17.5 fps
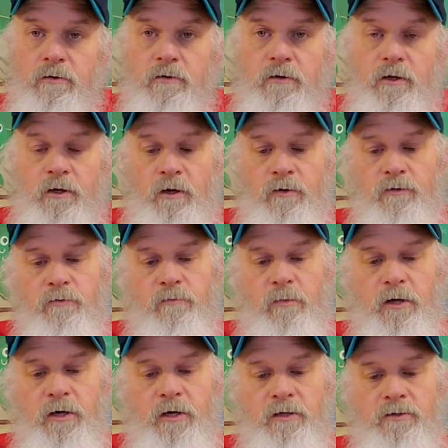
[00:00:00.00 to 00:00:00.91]
than other
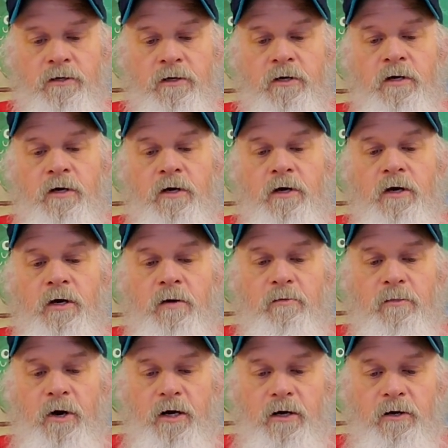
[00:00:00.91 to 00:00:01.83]
blades,
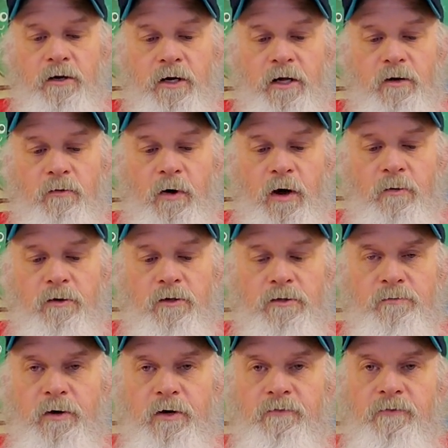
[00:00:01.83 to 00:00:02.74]
but I can get away with
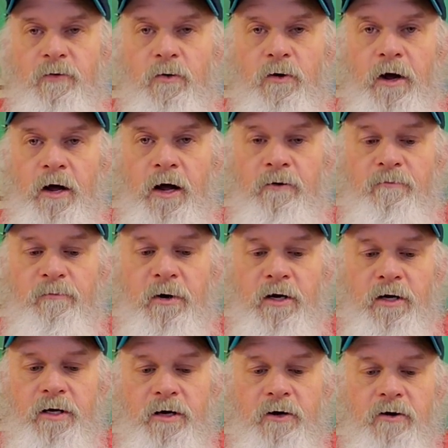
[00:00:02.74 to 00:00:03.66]
this big 4.5
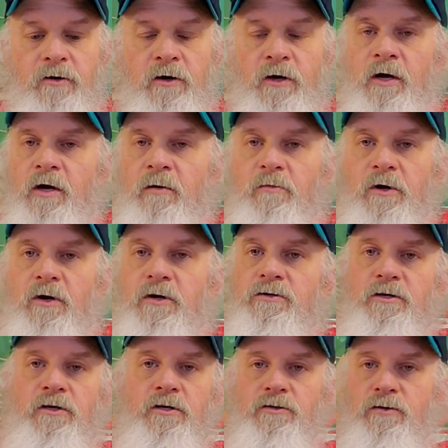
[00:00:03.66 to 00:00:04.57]
back here
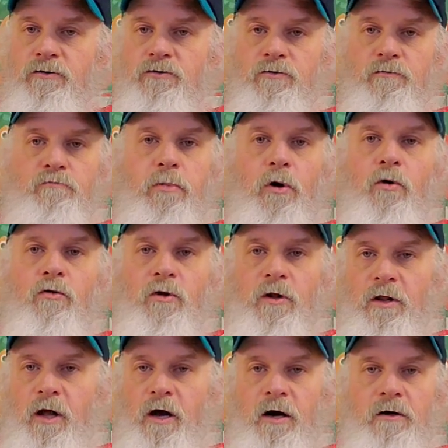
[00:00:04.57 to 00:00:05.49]
because it doesn't
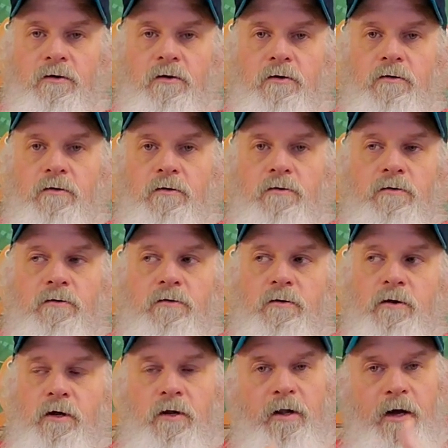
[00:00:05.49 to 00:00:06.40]
pull a lot.
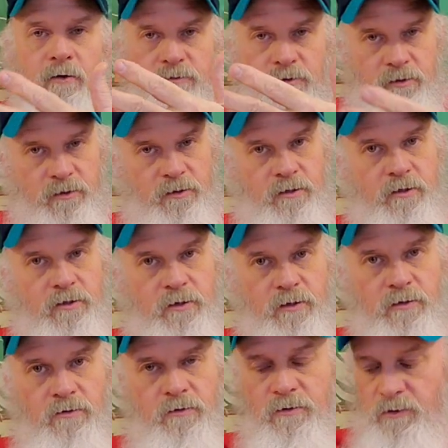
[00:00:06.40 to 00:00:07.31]
It allows it
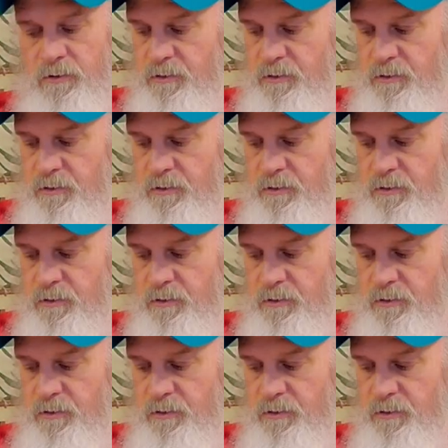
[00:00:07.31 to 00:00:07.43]
to